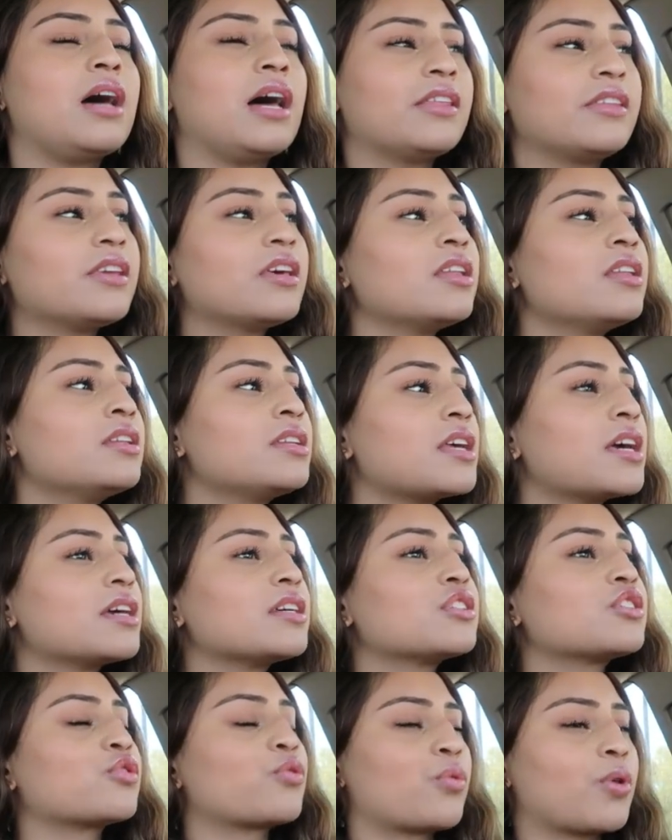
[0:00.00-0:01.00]
at the end of the
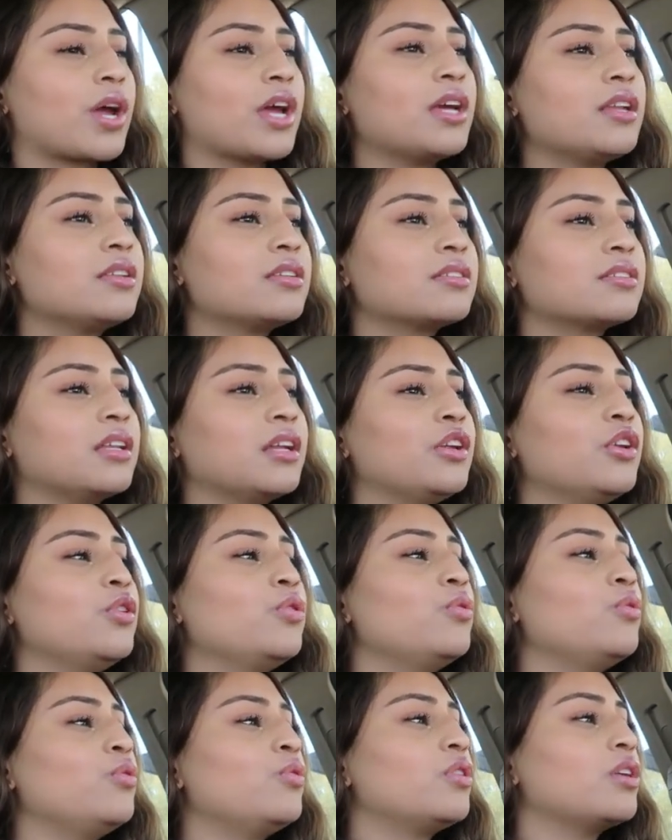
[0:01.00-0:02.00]
day, it's great that
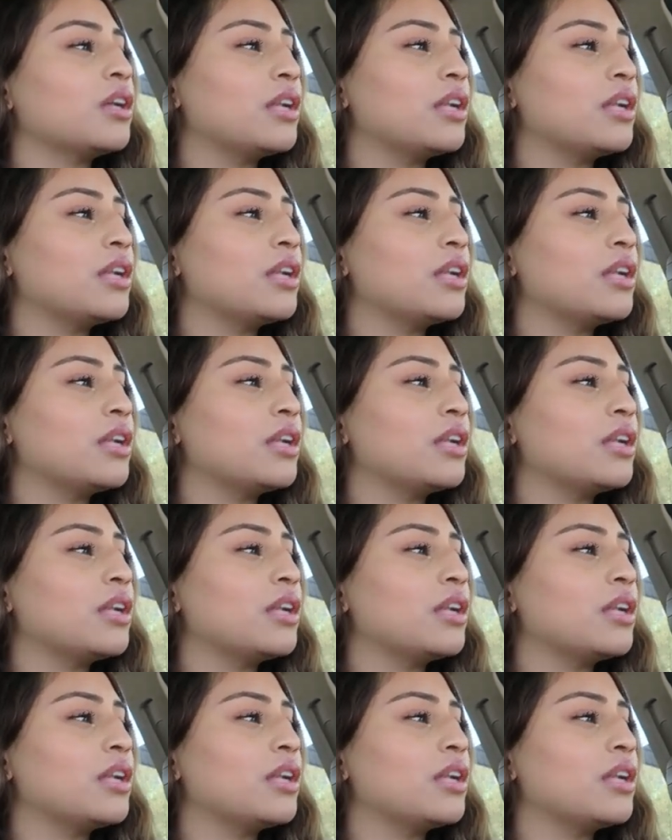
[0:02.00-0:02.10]
you